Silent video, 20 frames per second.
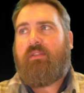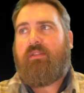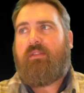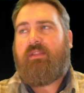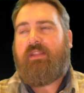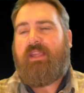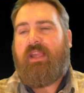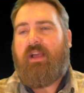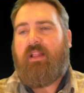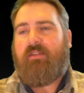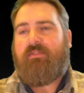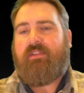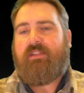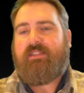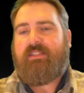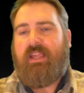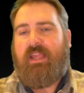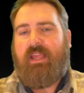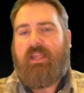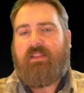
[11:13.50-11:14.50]
the elephants
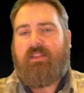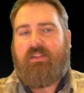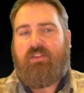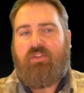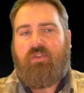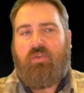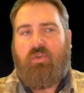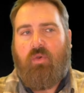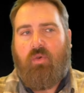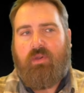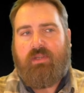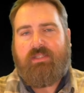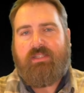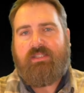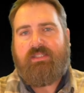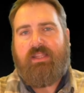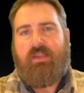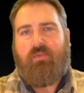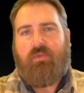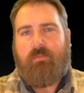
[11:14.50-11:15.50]
and the
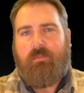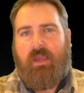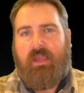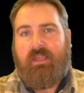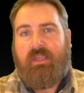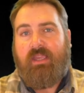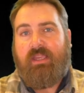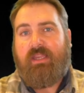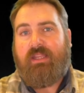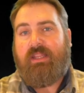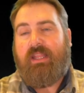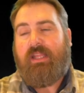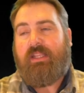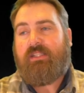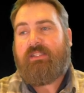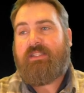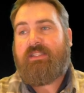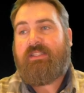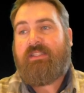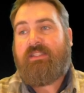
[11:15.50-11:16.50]
noises they were making and then
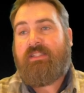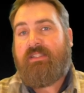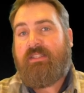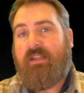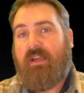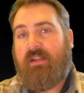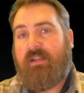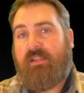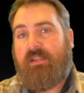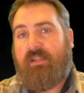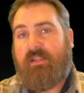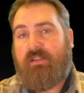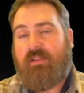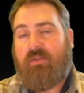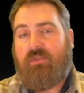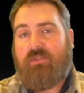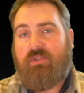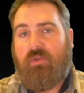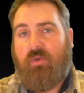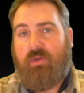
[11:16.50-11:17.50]
studying
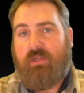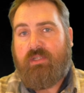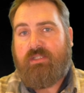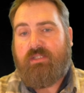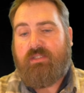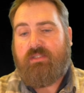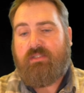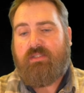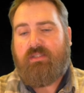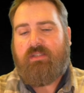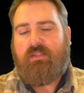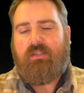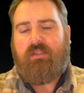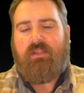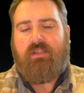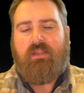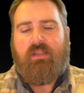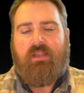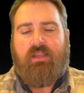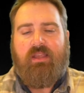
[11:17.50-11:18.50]
those noises.
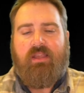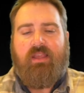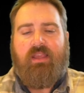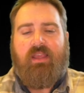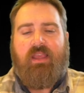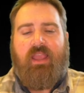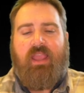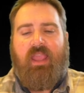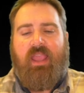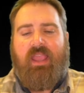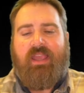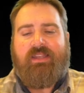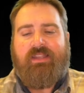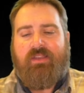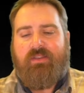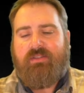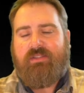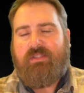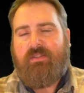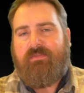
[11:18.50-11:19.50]
And
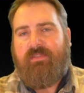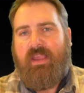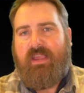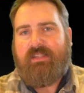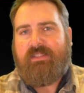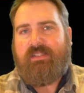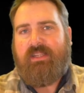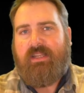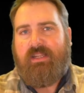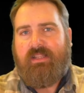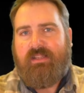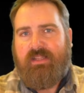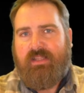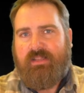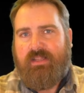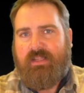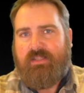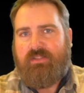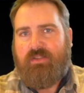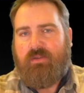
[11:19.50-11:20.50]
here's the fascinating thing
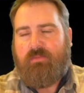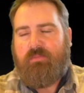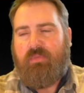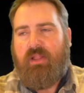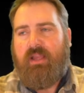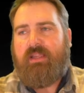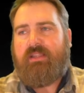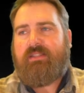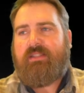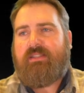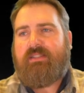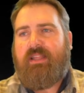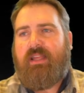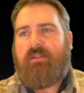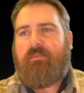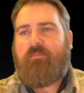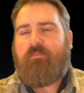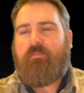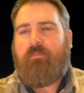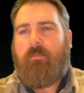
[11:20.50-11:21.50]
that took place, is
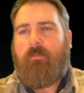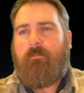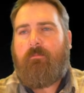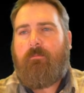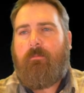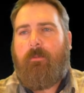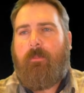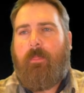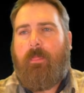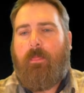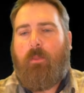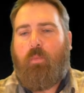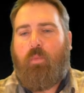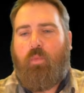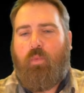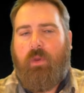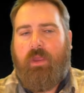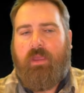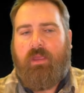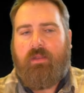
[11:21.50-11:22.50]
that
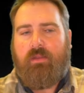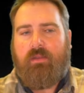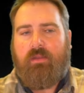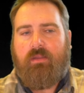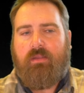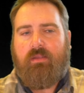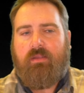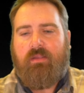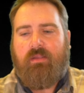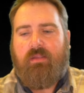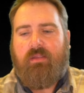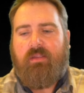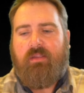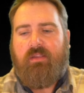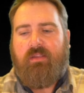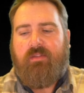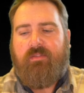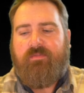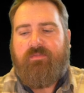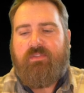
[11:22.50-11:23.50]
when
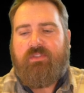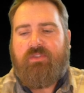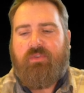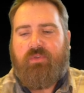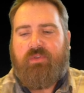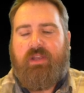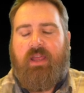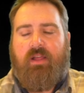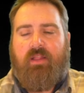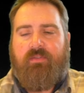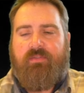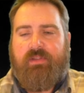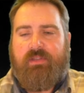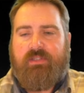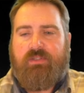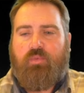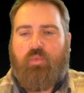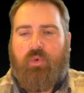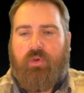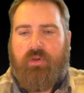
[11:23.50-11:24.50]
certain
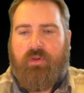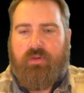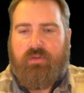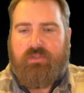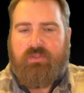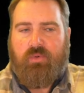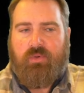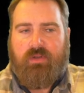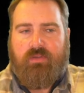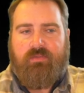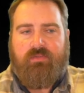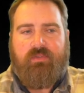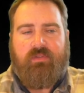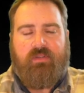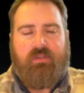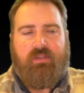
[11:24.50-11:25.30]
elephants were sort of